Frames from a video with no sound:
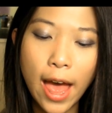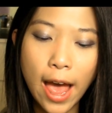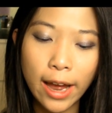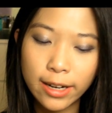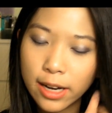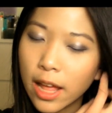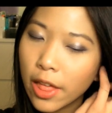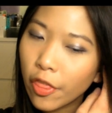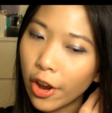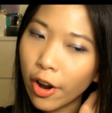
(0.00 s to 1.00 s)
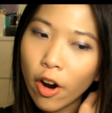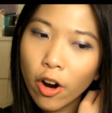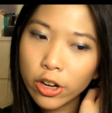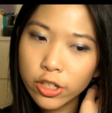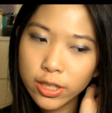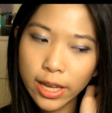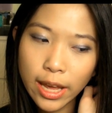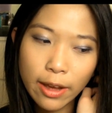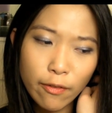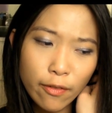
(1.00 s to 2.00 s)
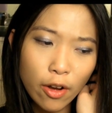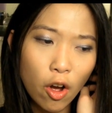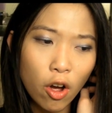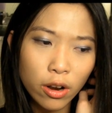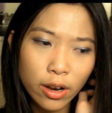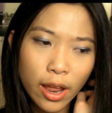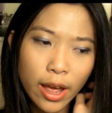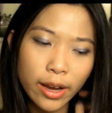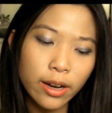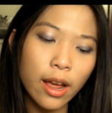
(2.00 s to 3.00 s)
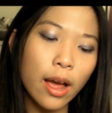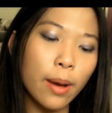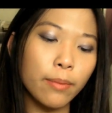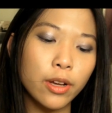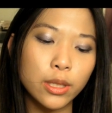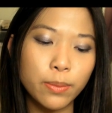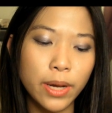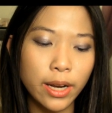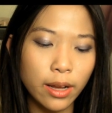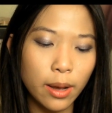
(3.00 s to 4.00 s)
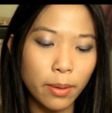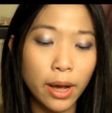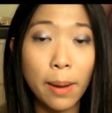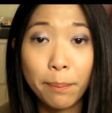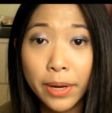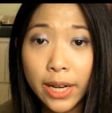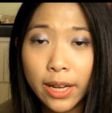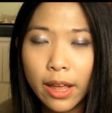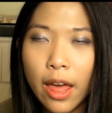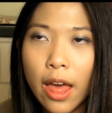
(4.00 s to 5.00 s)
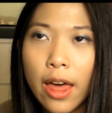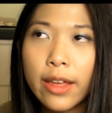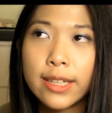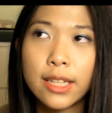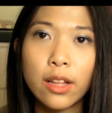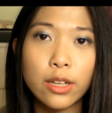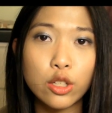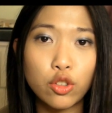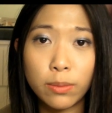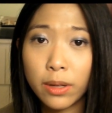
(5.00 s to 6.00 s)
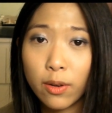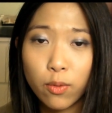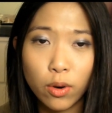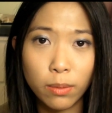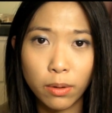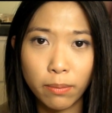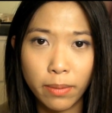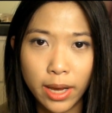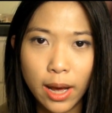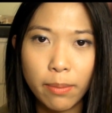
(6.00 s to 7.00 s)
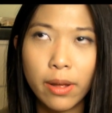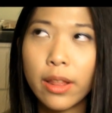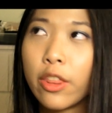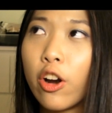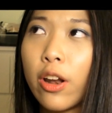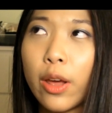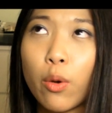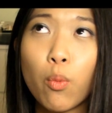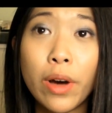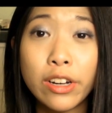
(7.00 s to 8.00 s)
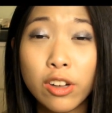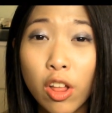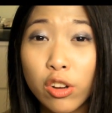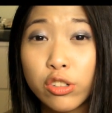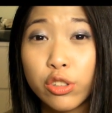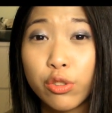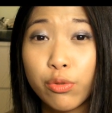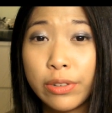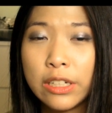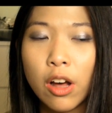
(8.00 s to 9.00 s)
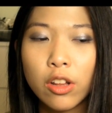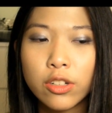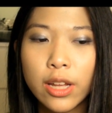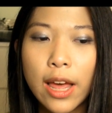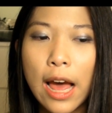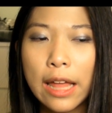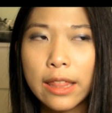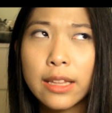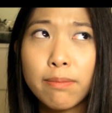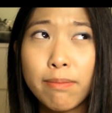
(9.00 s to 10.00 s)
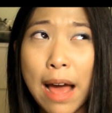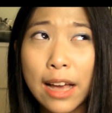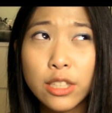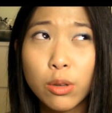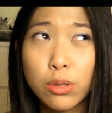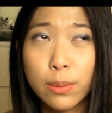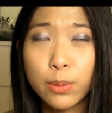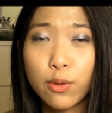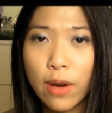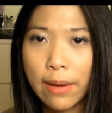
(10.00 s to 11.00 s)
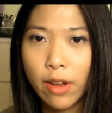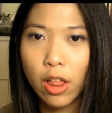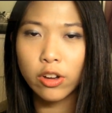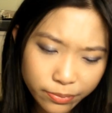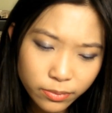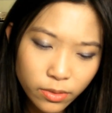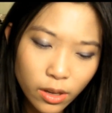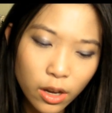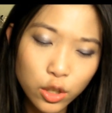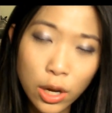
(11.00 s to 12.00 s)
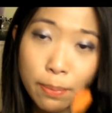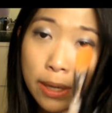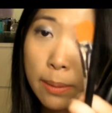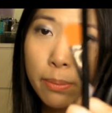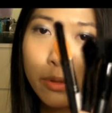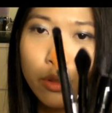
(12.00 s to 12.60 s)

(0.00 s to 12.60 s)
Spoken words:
and they are just a online cosmetic company. They sell extremely affordable makeup. They're like $1 to $3. I think the max goes up to $5. So I picked up